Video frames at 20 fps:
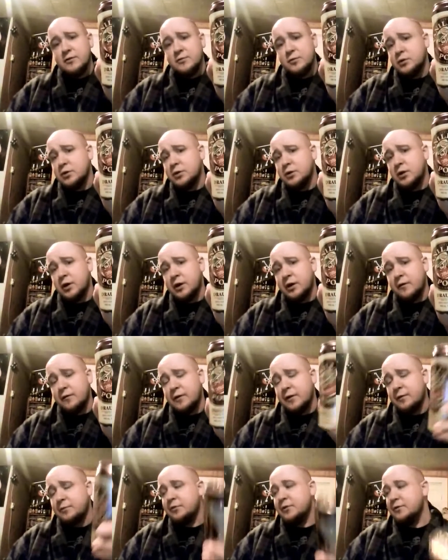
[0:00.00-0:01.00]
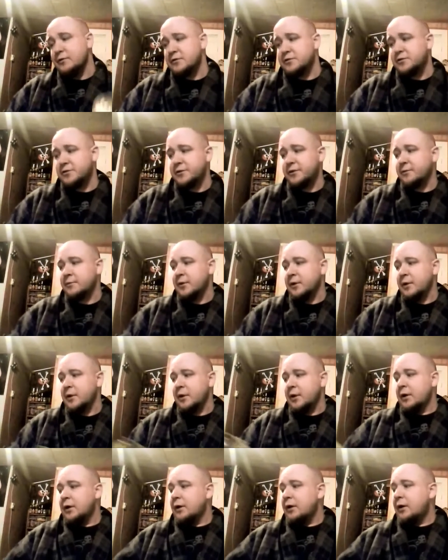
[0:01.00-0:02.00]
We did not have that previously.
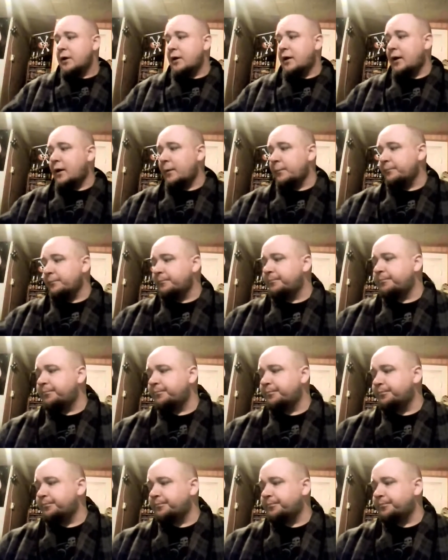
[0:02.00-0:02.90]
Let's